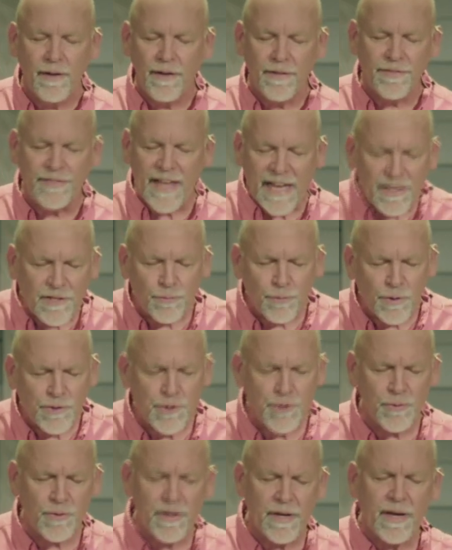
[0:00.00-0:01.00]
That's what
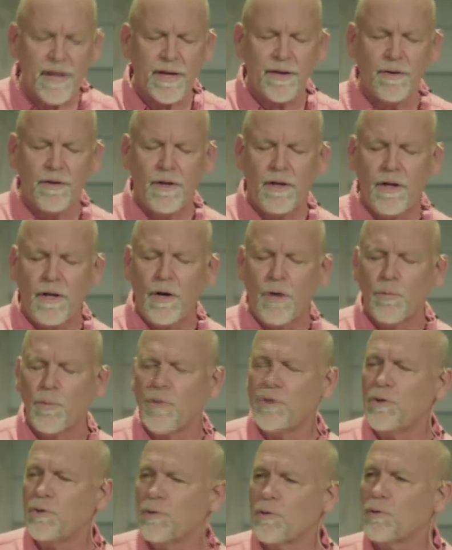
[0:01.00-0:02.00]
you get. When
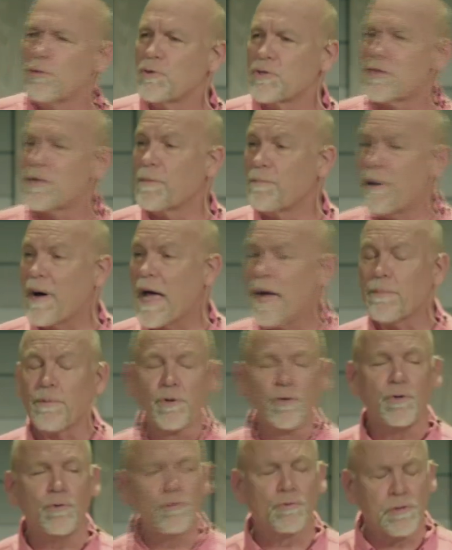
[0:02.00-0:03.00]
you lose the Bible,
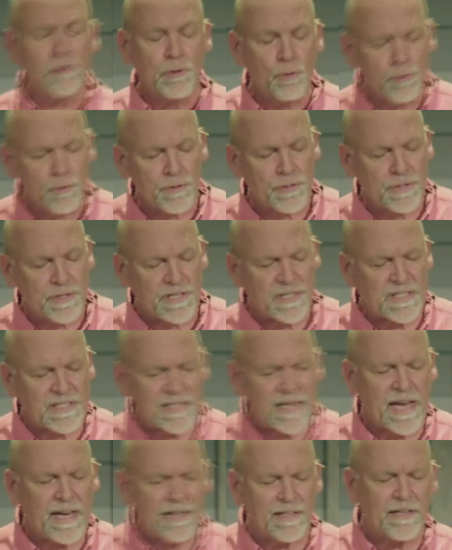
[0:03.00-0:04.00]
you lose the
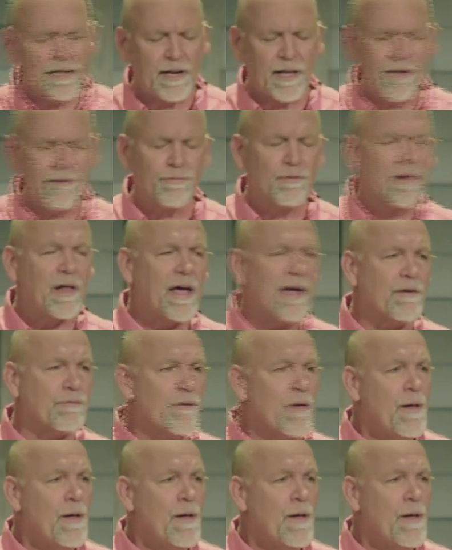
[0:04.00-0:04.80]
sanctity of life